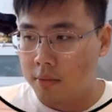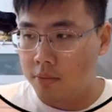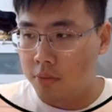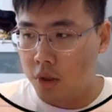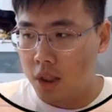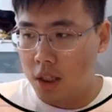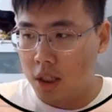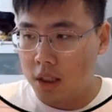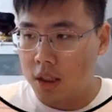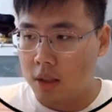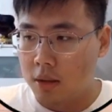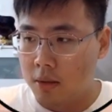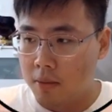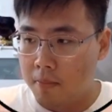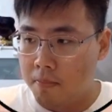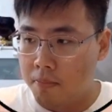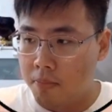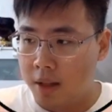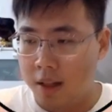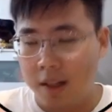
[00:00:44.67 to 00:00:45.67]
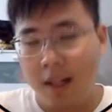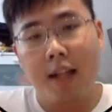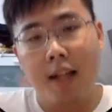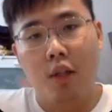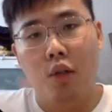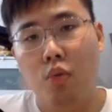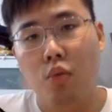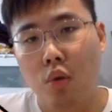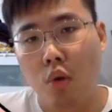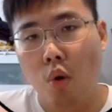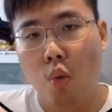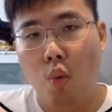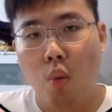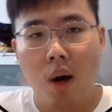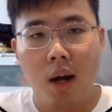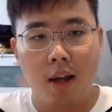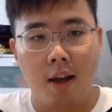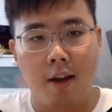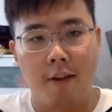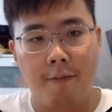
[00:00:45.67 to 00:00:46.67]
just let you know
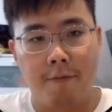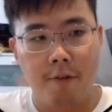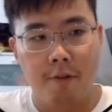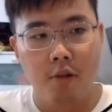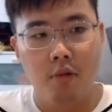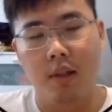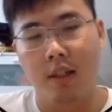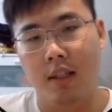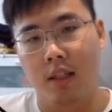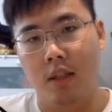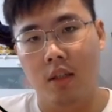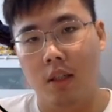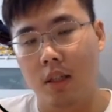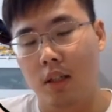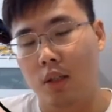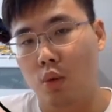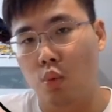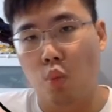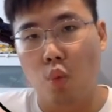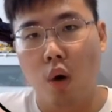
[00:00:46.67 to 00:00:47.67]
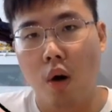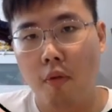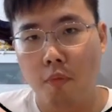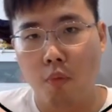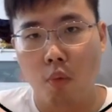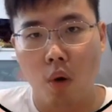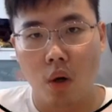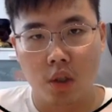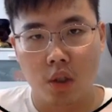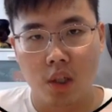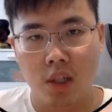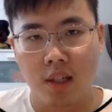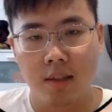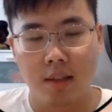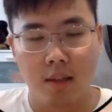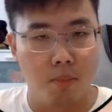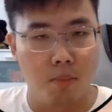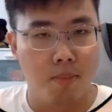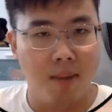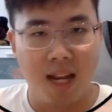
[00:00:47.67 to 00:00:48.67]
what I feel is worth watching,
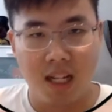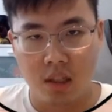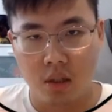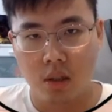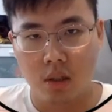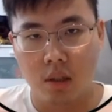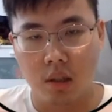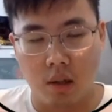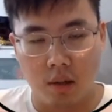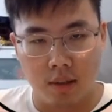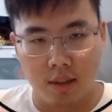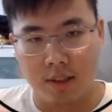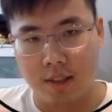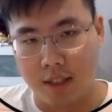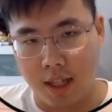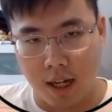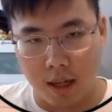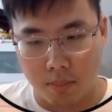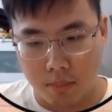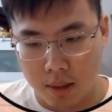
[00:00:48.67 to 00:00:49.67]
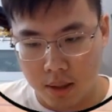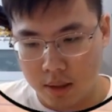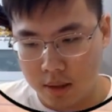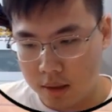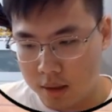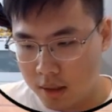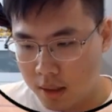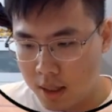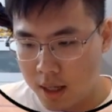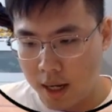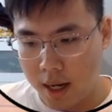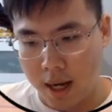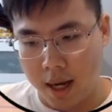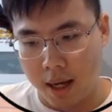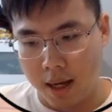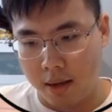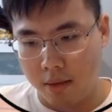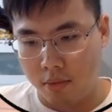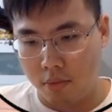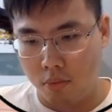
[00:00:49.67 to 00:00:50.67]
the matches or the segments,
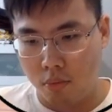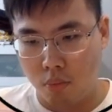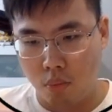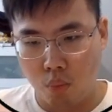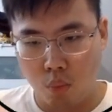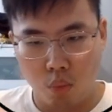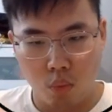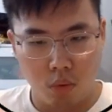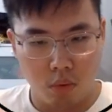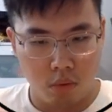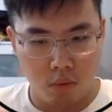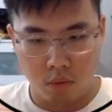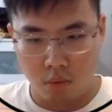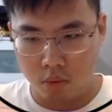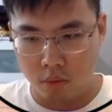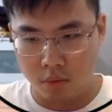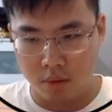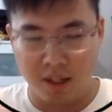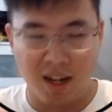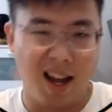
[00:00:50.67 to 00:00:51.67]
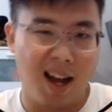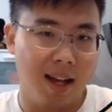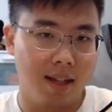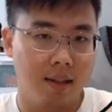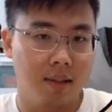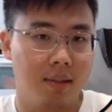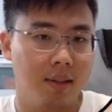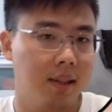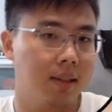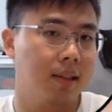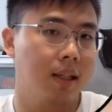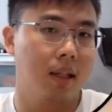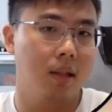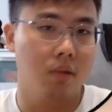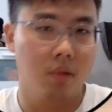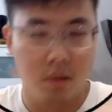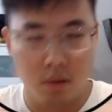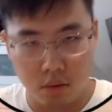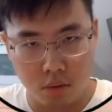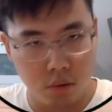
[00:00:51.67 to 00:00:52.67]
and the other things that
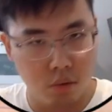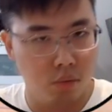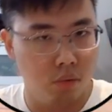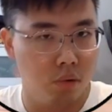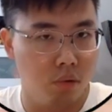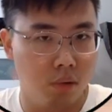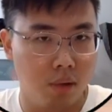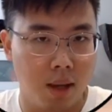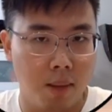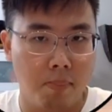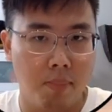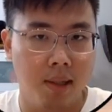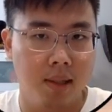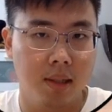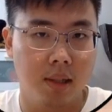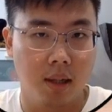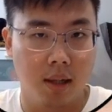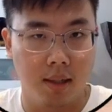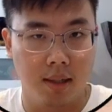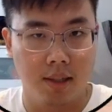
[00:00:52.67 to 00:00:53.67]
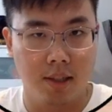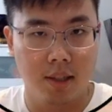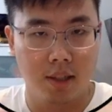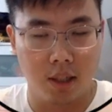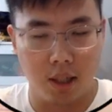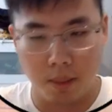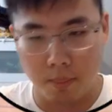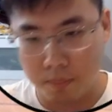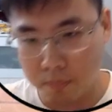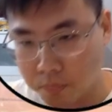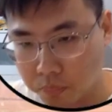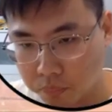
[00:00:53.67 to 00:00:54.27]
you can basically skip.